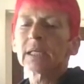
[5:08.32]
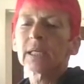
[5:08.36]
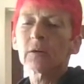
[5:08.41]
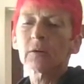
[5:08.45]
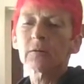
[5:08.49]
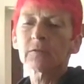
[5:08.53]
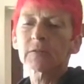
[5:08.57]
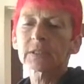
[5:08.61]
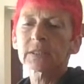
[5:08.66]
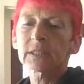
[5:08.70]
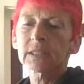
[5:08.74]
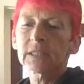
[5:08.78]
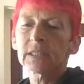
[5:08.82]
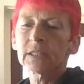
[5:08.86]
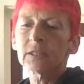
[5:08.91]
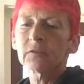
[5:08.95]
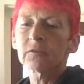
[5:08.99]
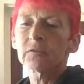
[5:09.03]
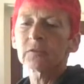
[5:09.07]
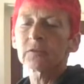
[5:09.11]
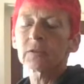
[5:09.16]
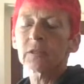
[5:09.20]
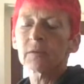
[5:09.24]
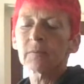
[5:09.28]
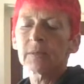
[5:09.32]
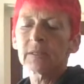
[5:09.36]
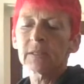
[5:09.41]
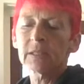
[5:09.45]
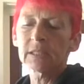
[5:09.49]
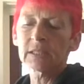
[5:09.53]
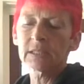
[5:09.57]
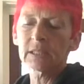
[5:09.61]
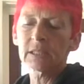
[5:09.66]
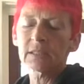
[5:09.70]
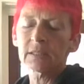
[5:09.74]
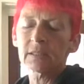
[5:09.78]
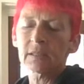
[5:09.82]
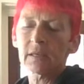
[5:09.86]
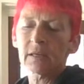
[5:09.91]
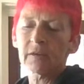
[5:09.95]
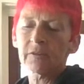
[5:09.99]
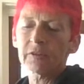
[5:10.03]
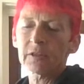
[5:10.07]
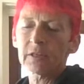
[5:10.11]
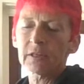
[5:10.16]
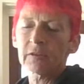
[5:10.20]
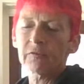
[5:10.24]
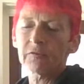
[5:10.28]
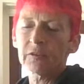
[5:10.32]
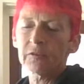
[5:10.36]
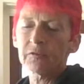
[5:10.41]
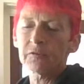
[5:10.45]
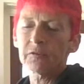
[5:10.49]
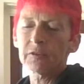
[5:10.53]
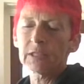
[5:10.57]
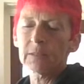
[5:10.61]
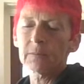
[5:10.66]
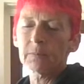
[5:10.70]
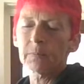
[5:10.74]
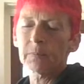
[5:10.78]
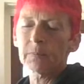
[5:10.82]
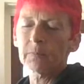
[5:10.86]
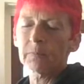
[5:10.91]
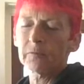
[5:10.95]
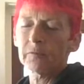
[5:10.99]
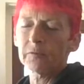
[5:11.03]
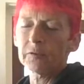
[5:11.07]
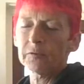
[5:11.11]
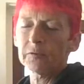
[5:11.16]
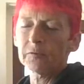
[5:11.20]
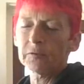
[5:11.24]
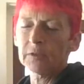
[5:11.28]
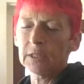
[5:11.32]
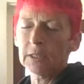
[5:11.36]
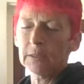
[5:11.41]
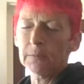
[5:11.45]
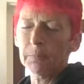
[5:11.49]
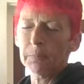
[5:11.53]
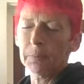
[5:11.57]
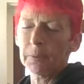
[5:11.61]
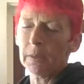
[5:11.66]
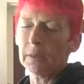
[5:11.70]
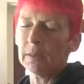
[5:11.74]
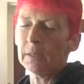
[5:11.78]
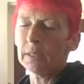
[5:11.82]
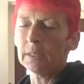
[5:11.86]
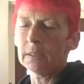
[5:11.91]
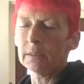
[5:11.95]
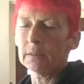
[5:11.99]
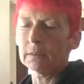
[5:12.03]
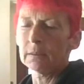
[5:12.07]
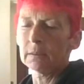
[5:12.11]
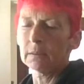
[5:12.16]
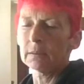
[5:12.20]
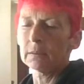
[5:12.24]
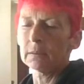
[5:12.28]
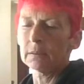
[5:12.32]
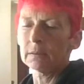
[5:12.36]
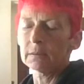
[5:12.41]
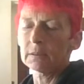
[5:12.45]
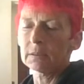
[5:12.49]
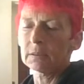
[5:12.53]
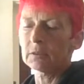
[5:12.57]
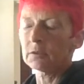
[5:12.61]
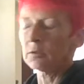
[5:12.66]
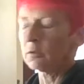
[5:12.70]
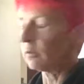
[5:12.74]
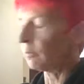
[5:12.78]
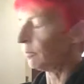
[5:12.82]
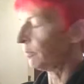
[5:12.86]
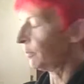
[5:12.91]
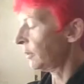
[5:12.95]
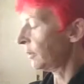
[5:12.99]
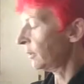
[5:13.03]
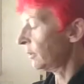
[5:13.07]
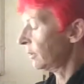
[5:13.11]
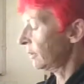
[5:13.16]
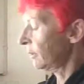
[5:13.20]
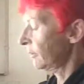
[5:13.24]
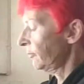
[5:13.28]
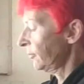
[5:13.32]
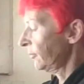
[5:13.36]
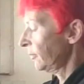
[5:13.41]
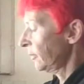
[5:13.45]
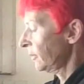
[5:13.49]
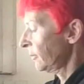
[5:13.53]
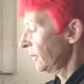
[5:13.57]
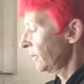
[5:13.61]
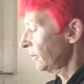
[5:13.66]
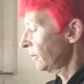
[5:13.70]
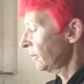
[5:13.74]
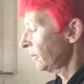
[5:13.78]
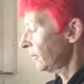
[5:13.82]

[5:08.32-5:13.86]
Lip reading: Now, obviously, I mean, this is, I think, a 15 pint stock pot, if I remember